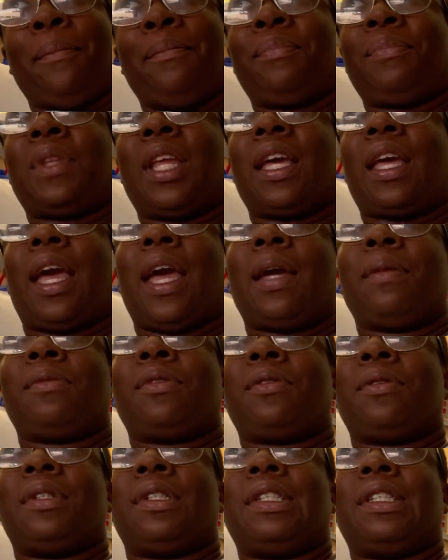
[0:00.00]
They came
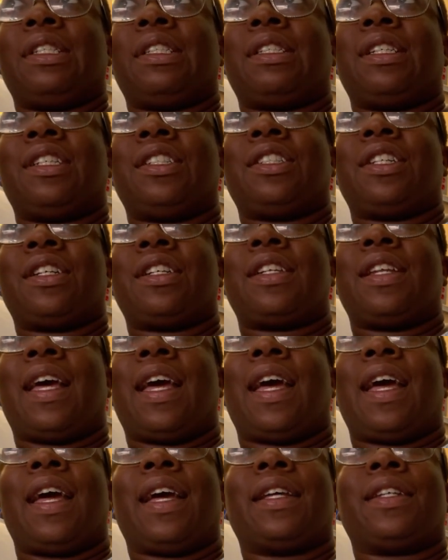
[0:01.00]
to a decision
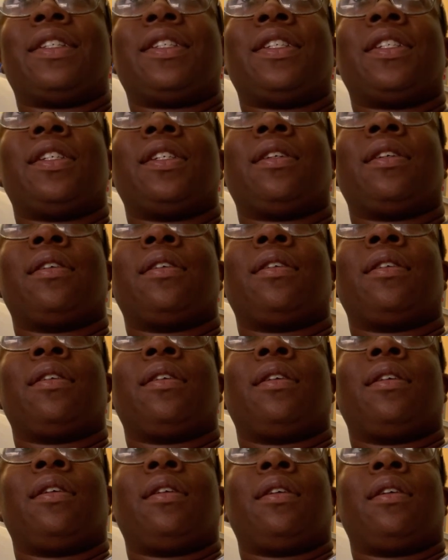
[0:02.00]
that
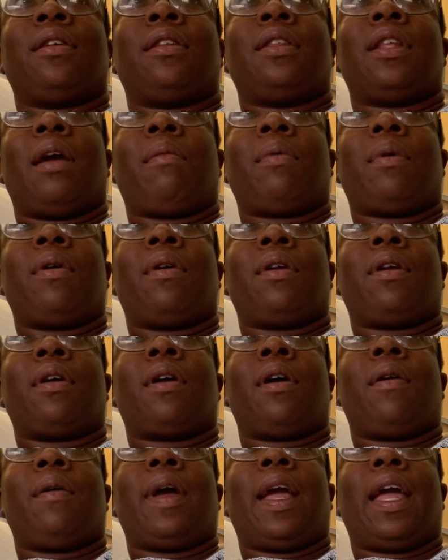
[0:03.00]
they were going to
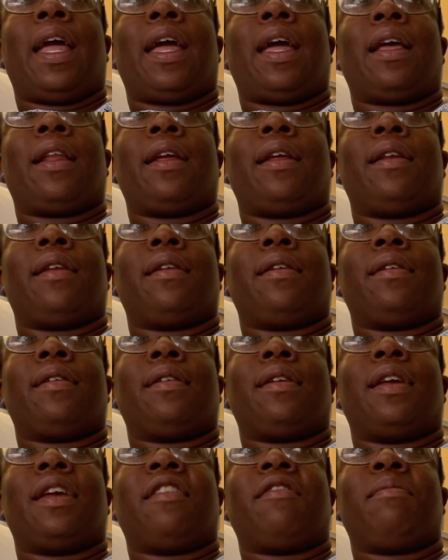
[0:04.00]
go ahead and
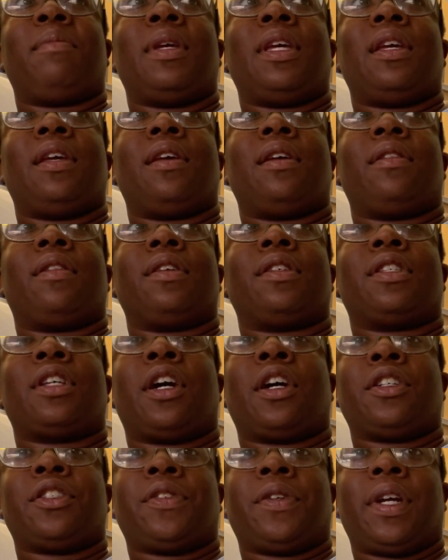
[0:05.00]
give me the
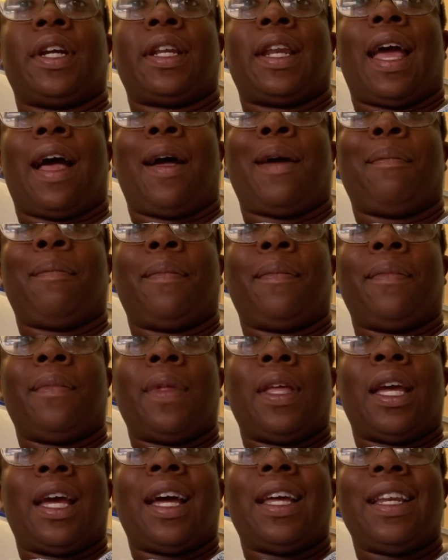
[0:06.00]
surgery. Now,
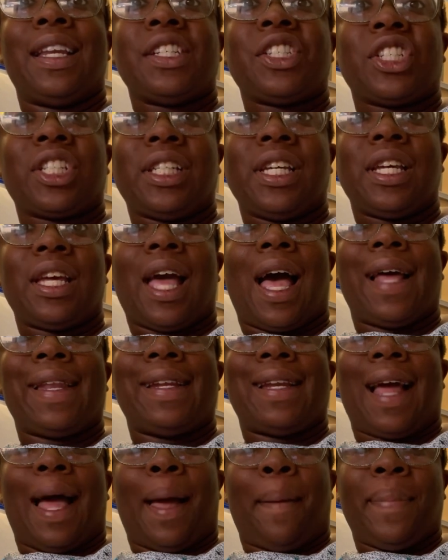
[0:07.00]
initially, I
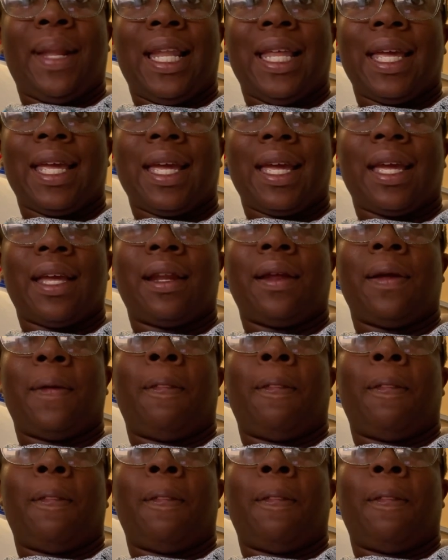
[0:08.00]
did not plan